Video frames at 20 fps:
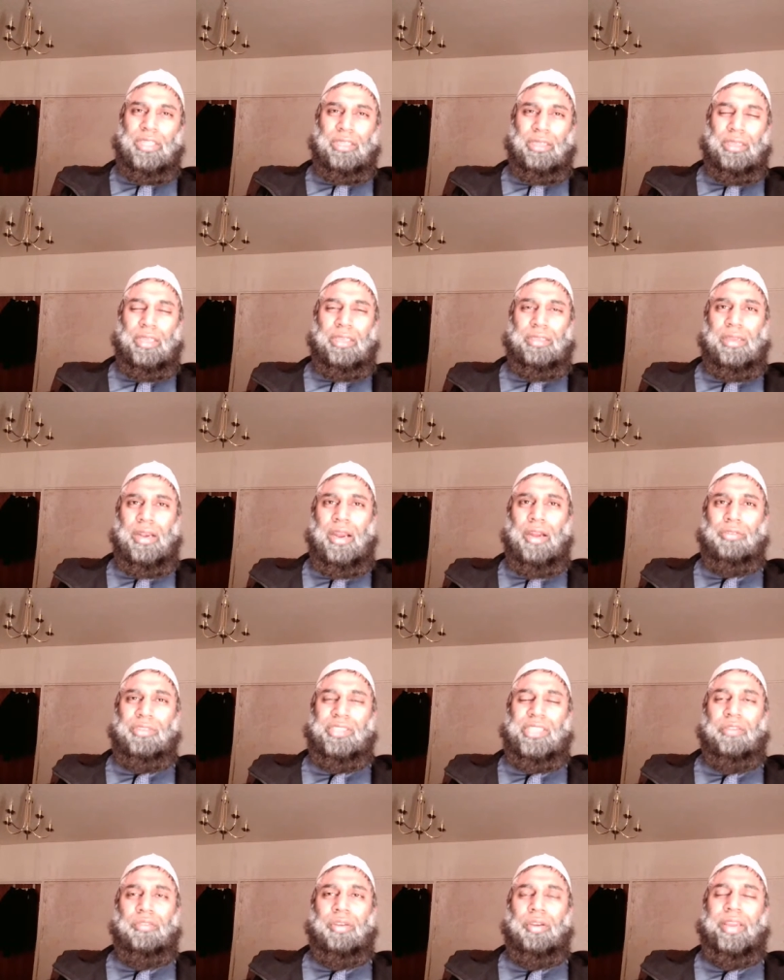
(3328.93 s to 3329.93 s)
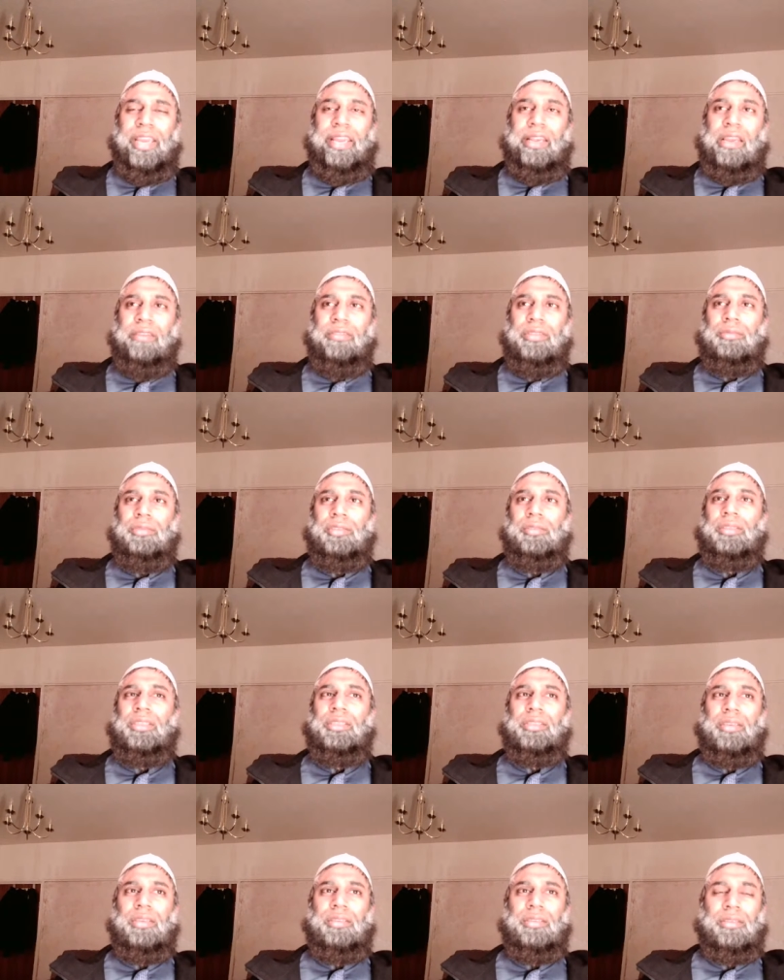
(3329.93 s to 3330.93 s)
There's around 7 or 8 levels which we
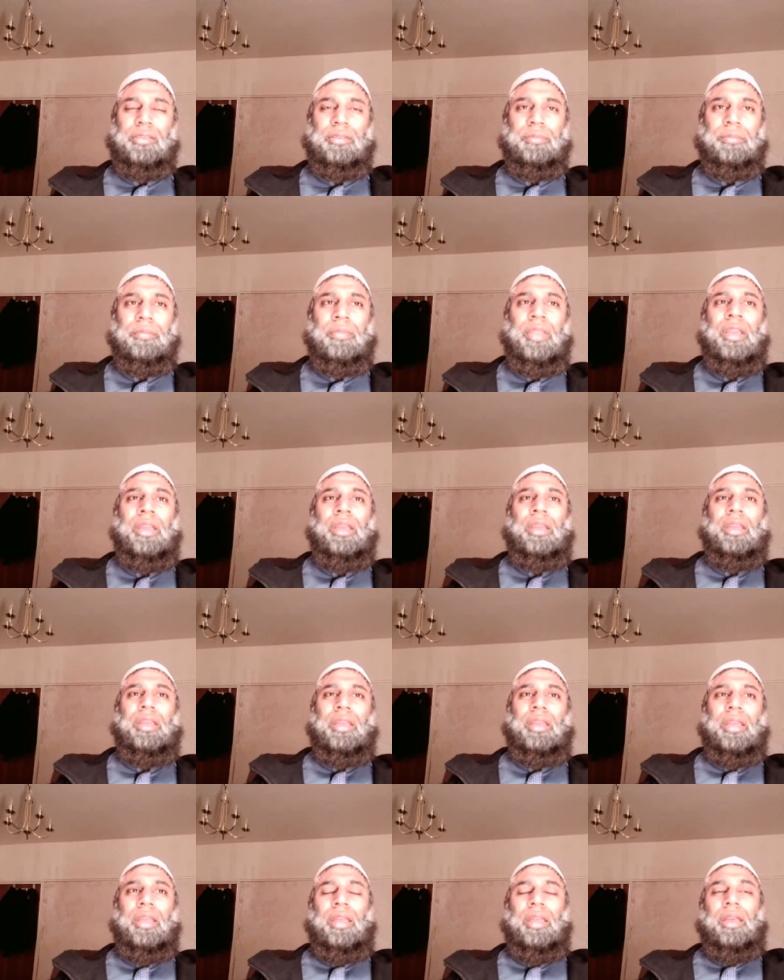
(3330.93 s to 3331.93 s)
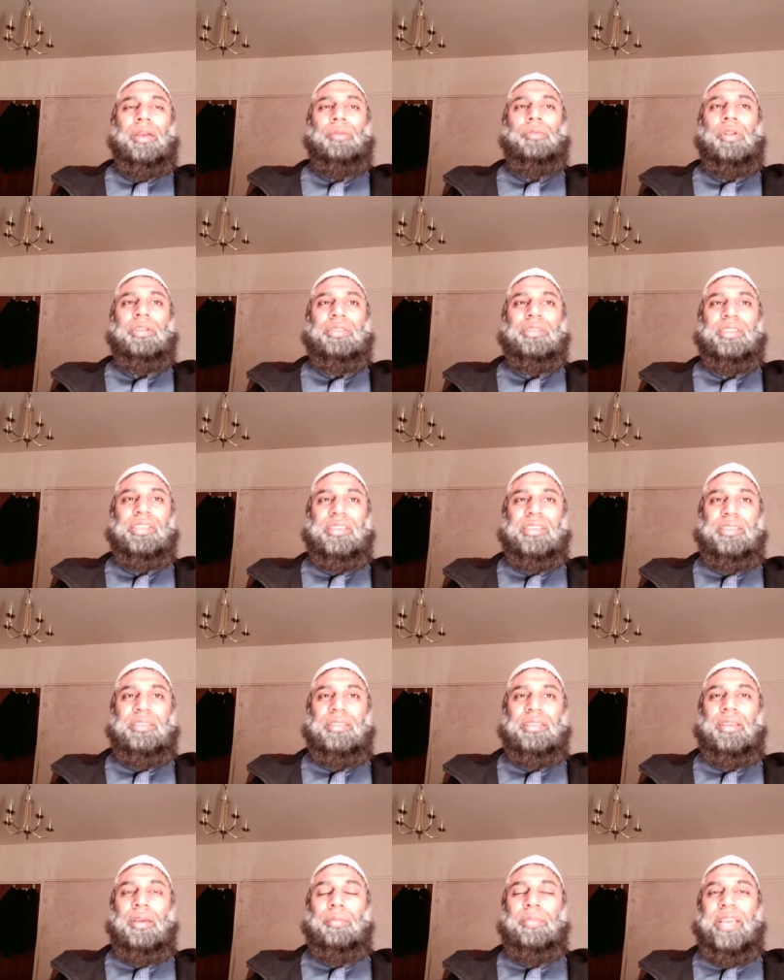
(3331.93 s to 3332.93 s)
discussed. We also discussed
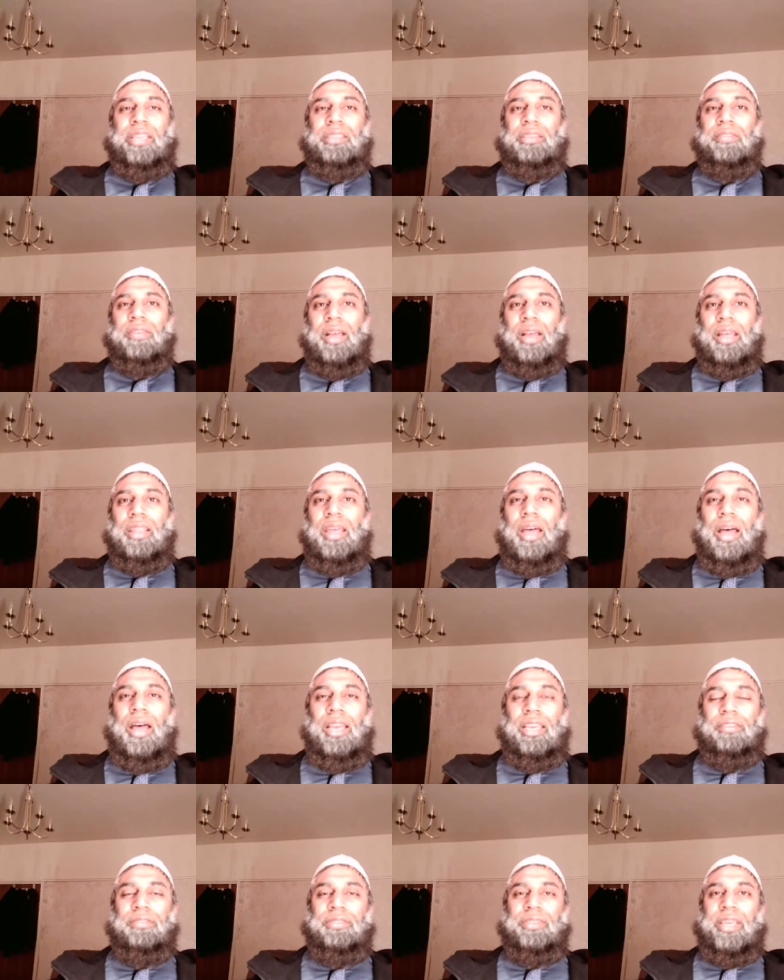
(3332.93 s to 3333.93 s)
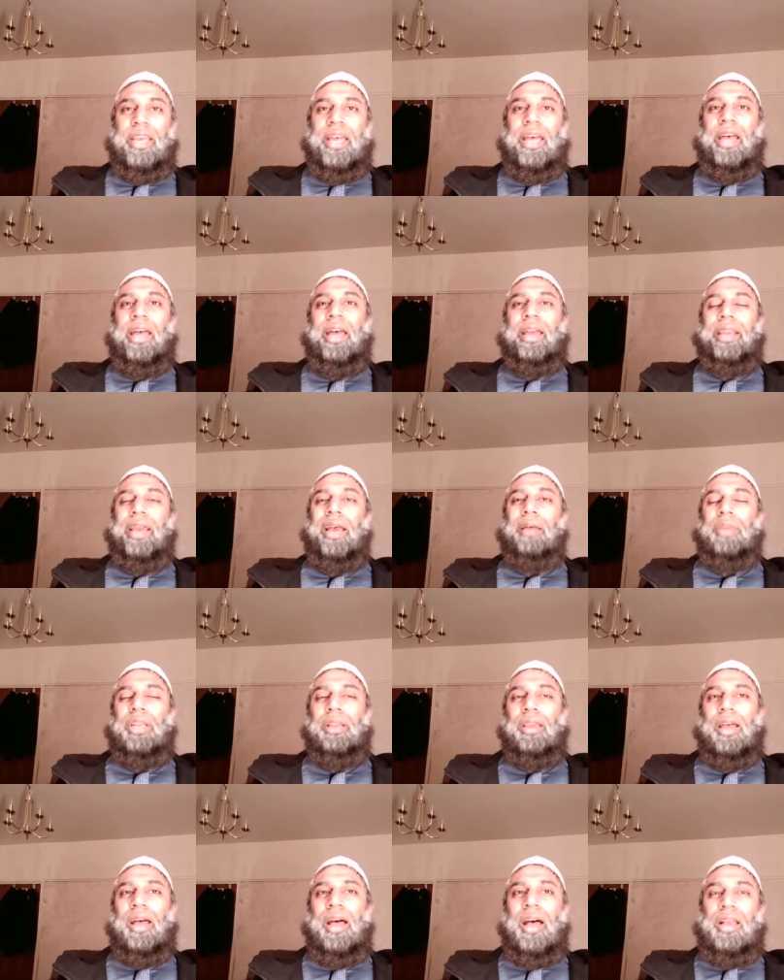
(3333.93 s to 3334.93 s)
the domains of qada, ifta, and
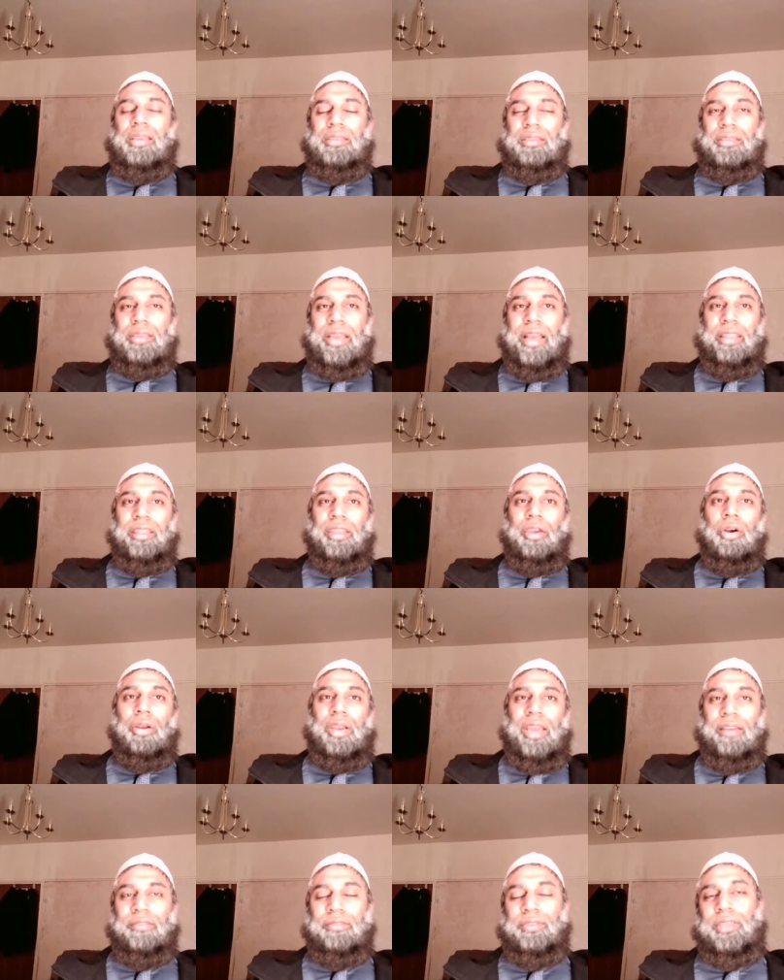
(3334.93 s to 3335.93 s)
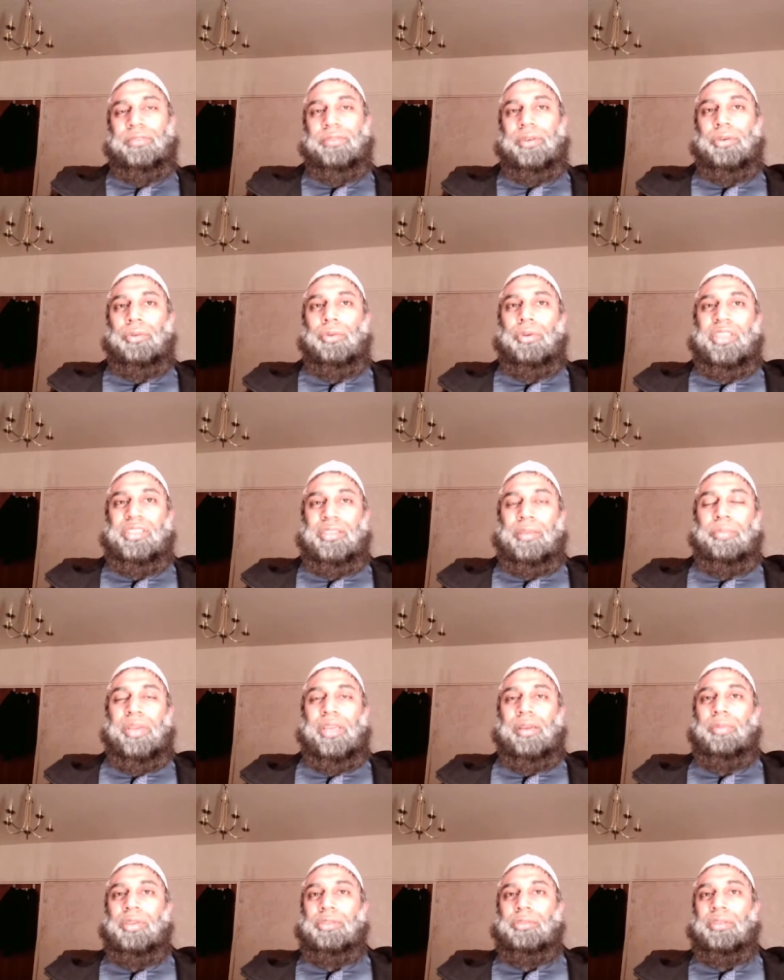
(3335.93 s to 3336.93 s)
amal khas, and they all have different rulings
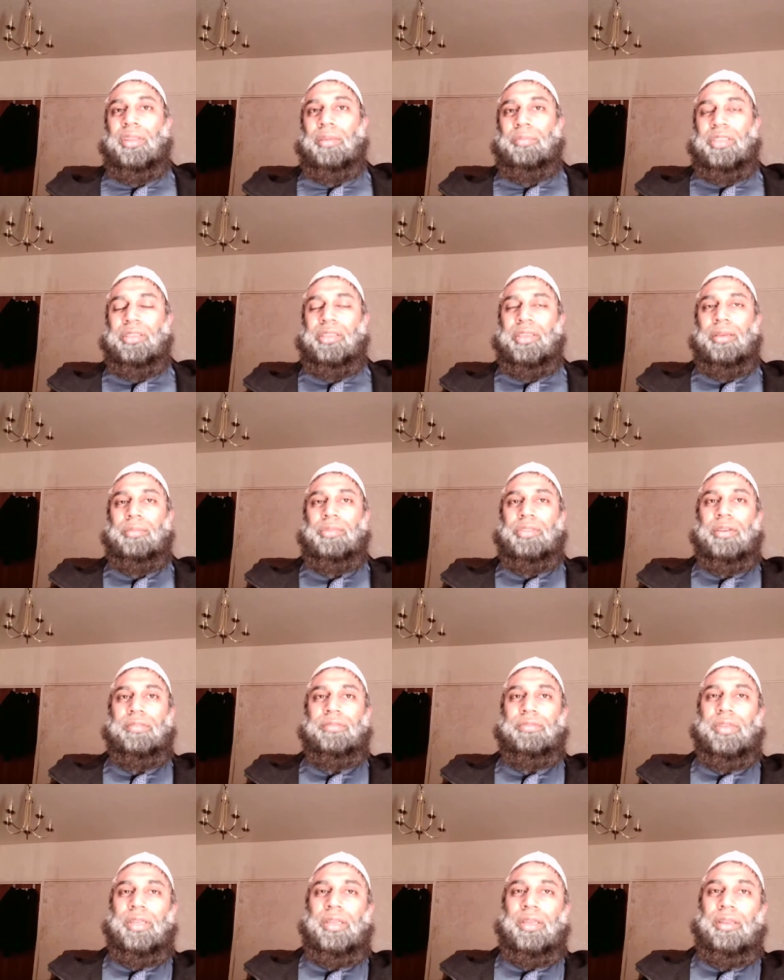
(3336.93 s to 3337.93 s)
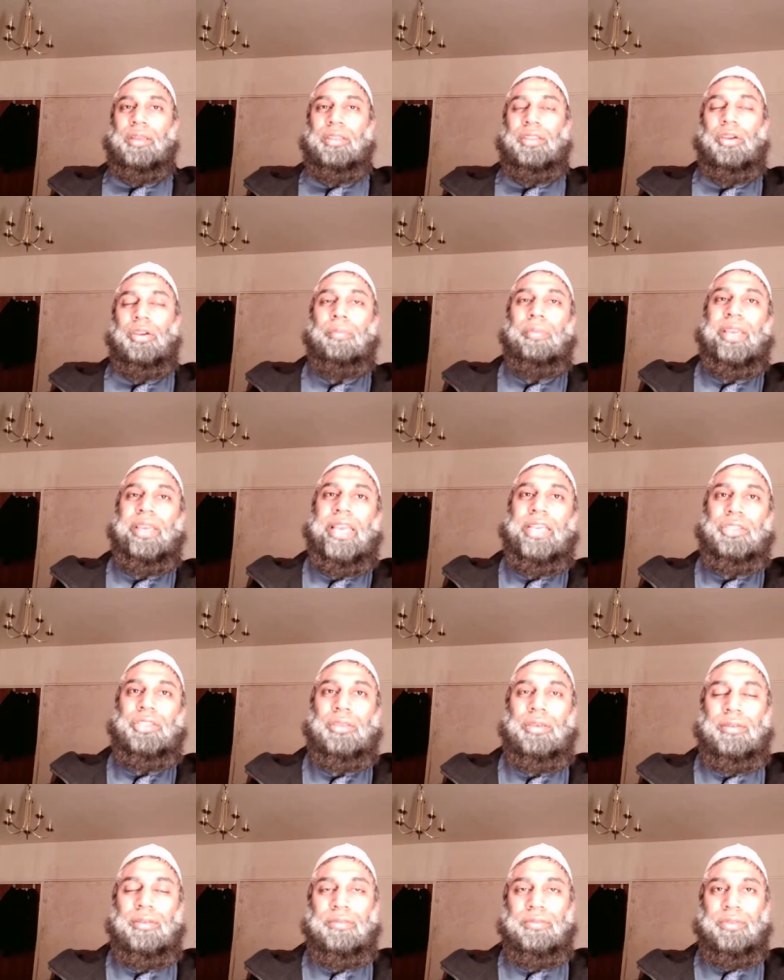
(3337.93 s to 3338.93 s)
applicable to them in terms of the
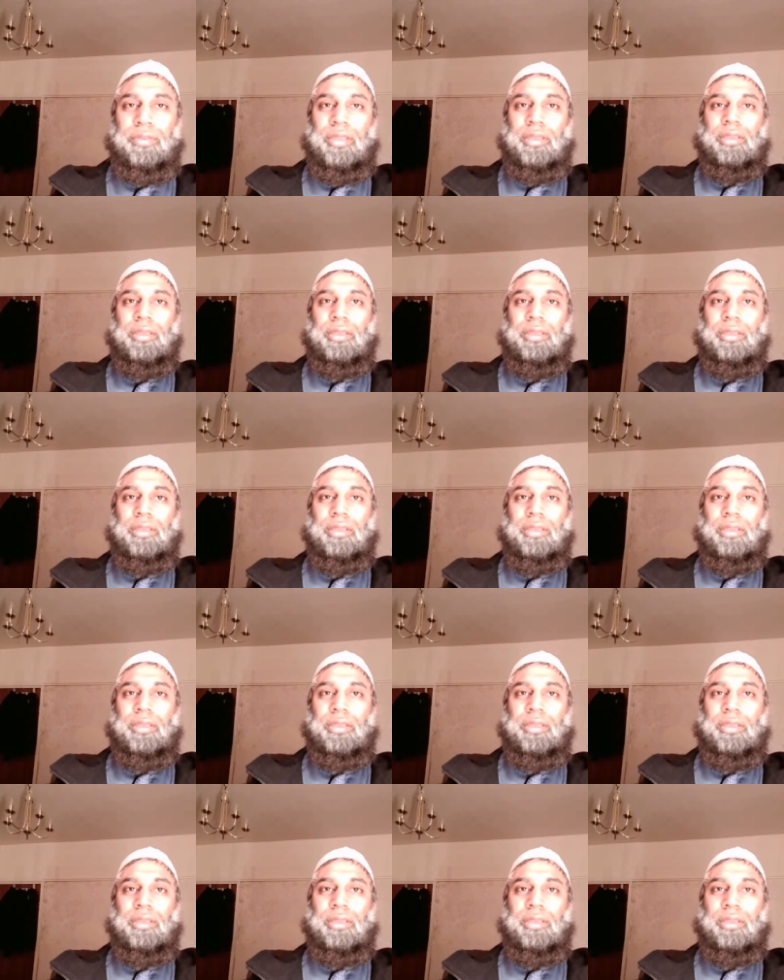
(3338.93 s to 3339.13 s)
obligation of